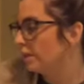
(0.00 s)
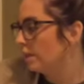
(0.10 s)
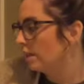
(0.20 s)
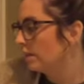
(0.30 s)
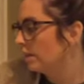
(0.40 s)

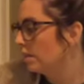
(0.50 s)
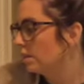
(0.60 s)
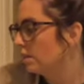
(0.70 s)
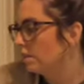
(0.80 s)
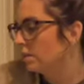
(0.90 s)
and
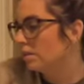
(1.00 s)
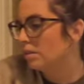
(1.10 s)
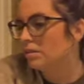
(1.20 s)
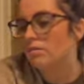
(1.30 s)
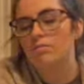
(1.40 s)

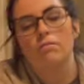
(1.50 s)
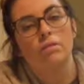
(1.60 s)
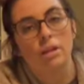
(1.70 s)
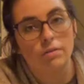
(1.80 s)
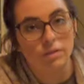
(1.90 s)

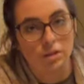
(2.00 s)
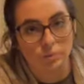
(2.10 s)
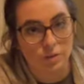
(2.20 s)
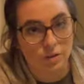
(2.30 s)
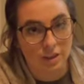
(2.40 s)
whatever else
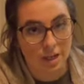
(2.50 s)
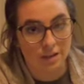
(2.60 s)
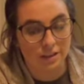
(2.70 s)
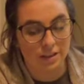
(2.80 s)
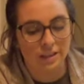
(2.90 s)
we use
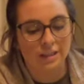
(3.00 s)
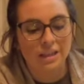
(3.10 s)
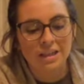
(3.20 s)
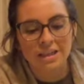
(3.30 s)
carrots in.